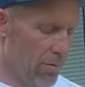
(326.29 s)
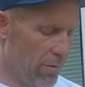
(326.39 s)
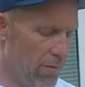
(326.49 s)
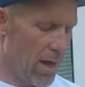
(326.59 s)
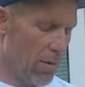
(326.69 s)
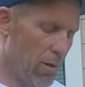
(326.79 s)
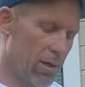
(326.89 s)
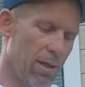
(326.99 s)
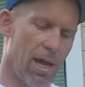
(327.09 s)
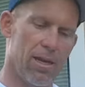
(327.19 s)
we've got
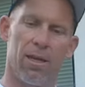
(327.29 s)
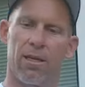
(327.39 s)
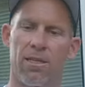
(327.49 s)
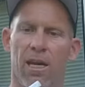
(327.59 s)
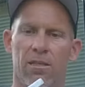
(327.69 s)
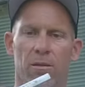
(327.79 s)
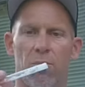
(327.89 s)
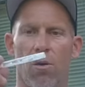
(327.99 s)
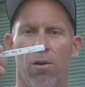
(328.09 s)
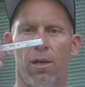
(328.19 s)
one that is actually
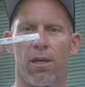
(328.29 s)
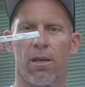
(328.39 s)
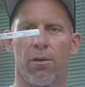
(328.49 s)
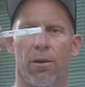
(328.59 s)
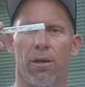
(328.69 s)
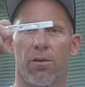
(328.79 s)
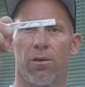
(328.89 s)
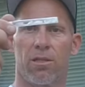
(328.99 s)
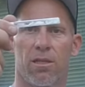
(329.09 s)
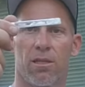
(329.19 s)
broken here that we
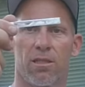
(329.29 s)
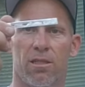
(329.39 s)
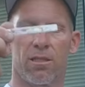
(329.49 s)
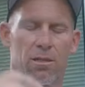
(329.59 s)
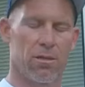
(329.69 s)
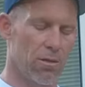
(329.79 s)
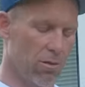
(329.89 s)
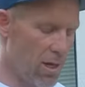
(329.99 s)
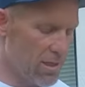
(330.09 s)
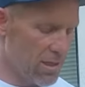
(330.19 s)
use and it's just
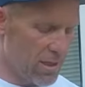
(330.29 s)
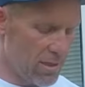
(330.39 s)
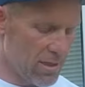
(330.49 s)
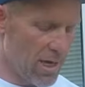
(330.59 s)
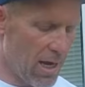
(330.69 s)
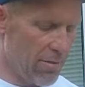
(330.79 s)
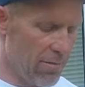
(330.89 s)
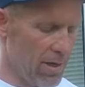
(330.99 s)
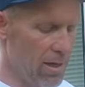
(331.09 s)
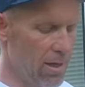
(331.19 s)
crushing the inside
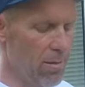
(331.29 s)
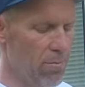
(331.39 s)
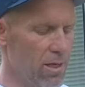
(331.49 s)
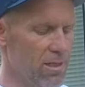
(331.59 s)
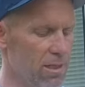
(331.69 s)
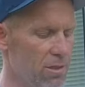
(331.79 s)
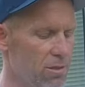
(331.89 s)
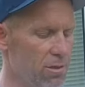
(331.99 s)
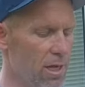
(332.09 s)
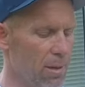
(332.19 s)
of it mixing the
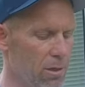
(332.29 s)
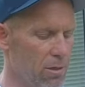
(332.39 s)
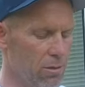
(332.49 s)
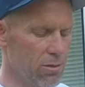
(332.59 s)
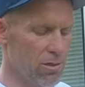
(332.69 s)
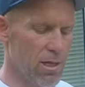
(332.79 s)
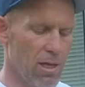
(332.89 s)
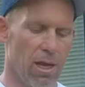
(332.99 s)
two chemicals